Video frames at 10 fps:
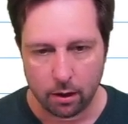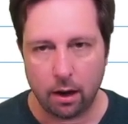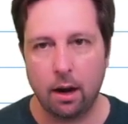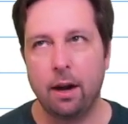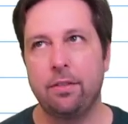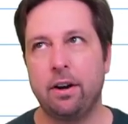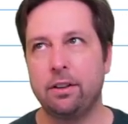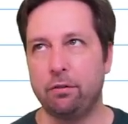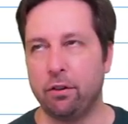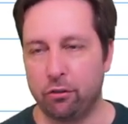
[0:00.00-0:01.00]
And there are
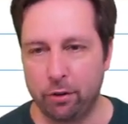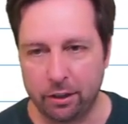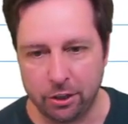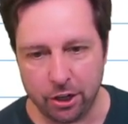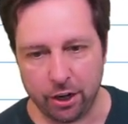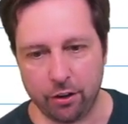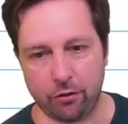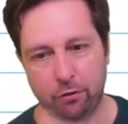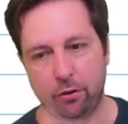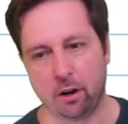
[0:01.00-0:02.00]
different
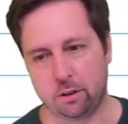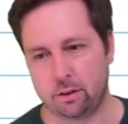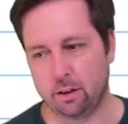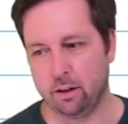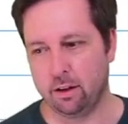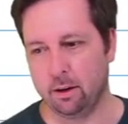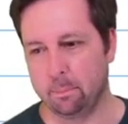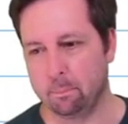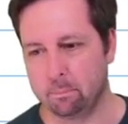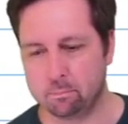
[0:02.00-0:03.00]
strategies. You've got the
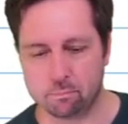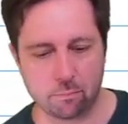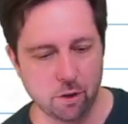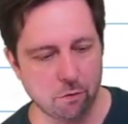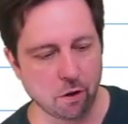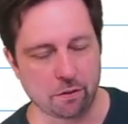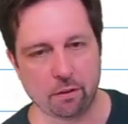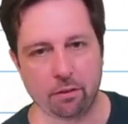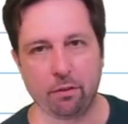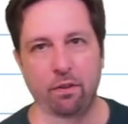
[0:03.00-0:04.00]

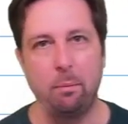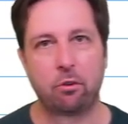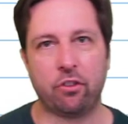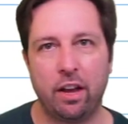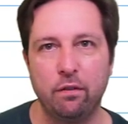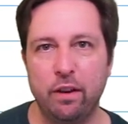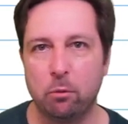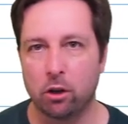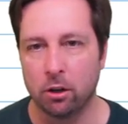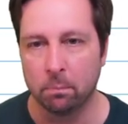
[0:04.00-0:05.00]
famous NV
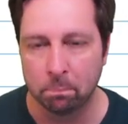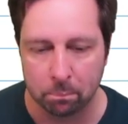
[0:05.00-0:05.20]
model.